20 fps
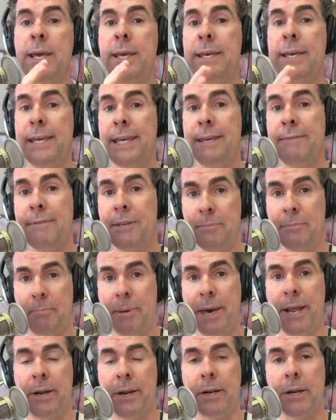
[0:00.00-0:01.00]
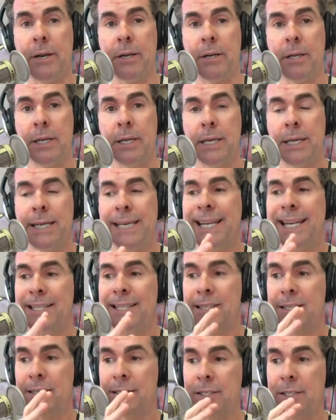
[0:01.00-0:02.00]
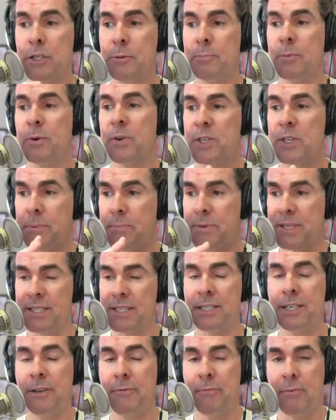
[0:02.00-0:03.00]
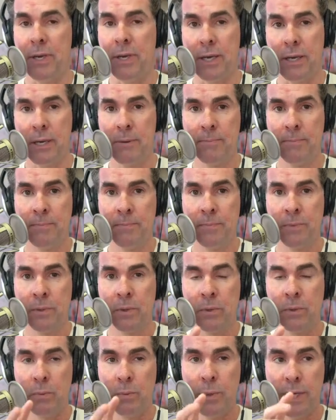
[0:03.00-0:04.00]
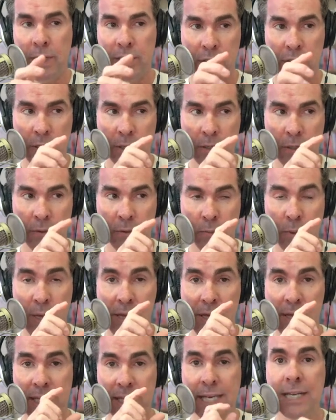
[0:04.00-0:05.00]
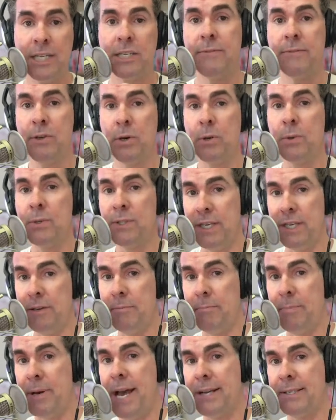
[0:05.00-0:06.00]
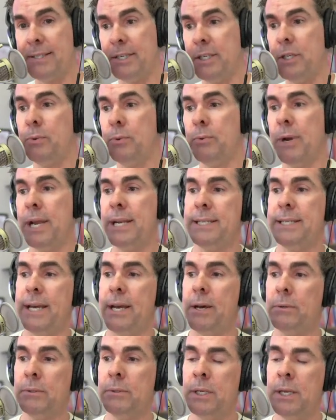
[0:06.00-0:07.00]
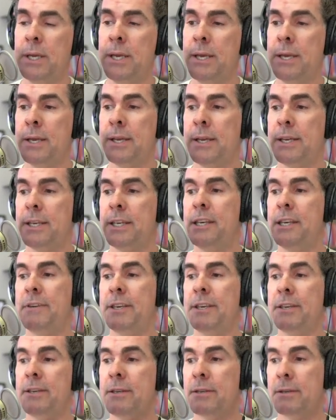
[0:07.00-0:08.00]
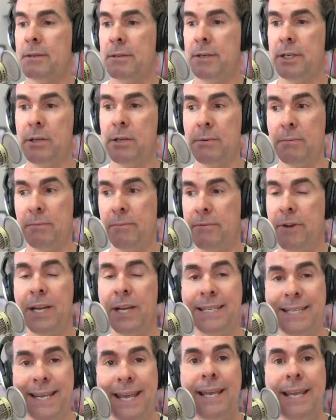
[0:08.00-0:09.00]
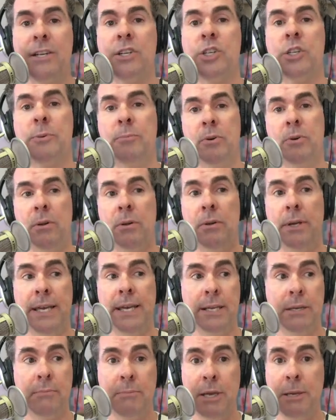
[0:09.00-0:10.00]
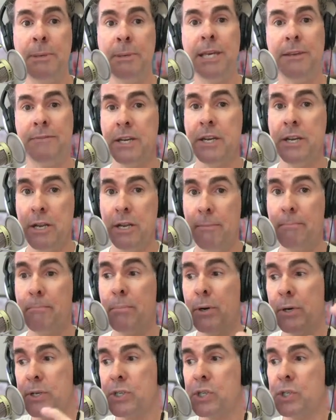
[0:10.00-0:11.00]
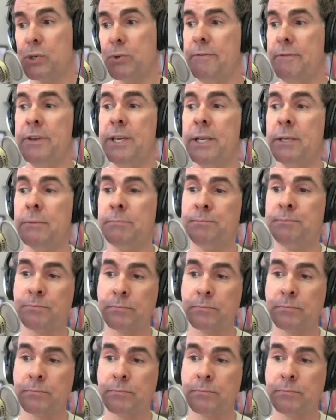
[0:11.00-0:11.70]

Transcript: Even better, get super specific, which with each of those impacts that you write down, giving, very tangible and maybe even numbers driven